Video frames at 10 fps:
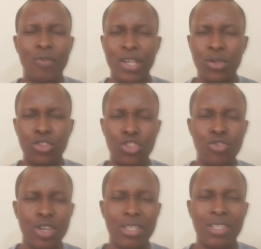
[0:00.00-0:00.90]
over your
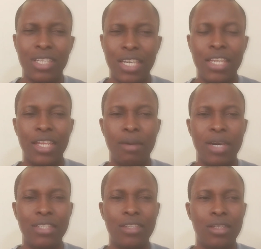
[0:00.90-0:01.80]
children in the
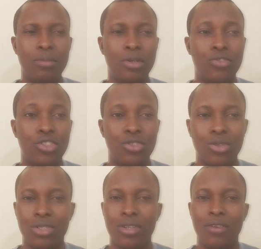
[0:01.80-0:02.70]
mighty name of
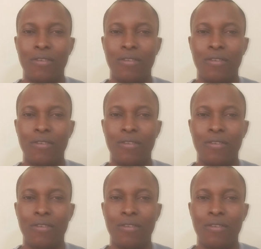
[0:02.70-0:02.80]
Jesus.